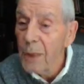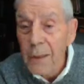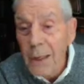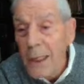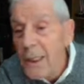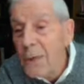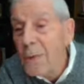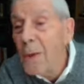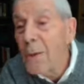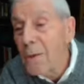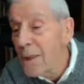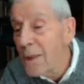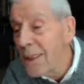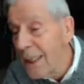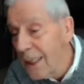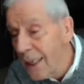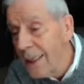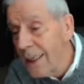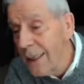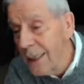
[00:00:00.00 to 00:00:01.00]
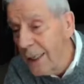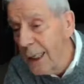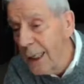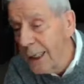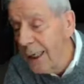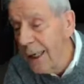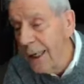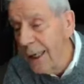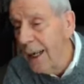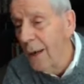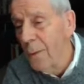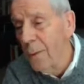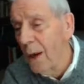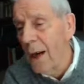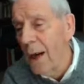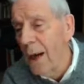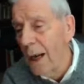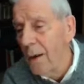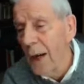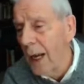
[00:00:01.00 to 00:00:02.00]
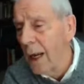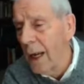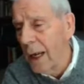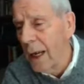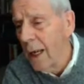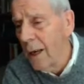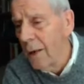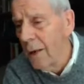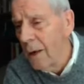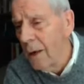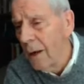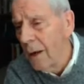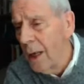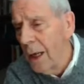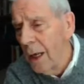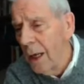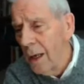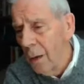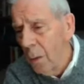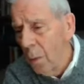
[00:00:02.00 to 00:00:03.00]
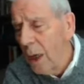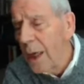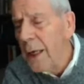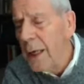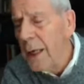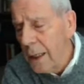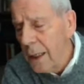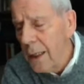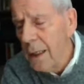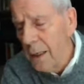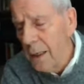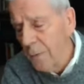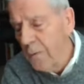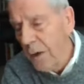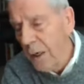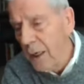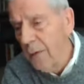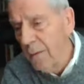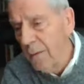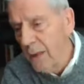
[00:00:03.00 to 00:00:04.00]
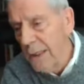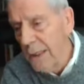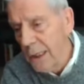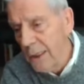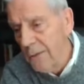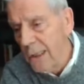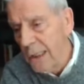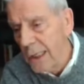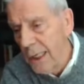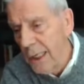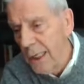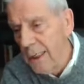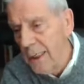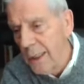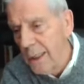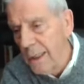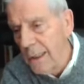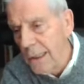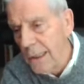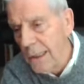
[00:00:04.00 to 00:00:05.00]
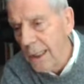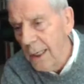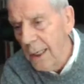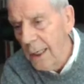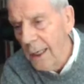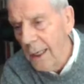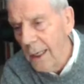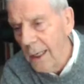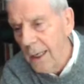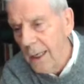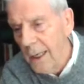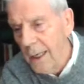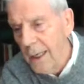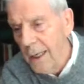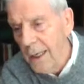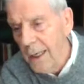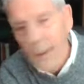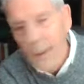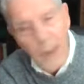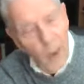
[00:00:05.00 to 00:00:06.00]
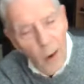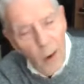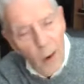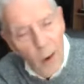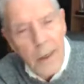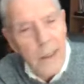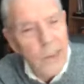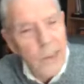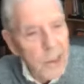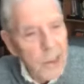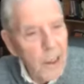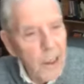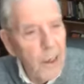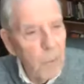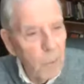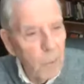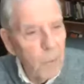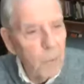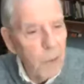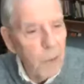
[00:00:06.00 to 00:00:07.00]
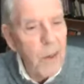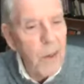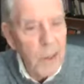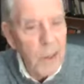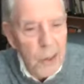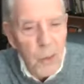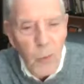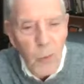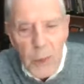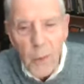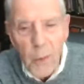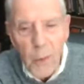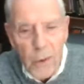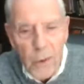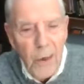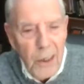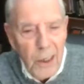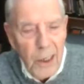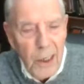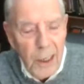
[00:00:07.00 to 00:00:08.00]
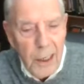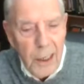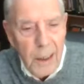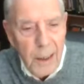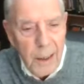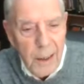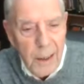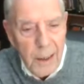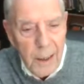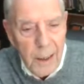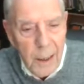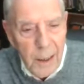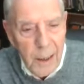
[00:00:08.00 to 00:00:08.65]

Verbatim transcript: Because we were needed uh, and we needed the forgiveness of sins. He called us in because we were in need.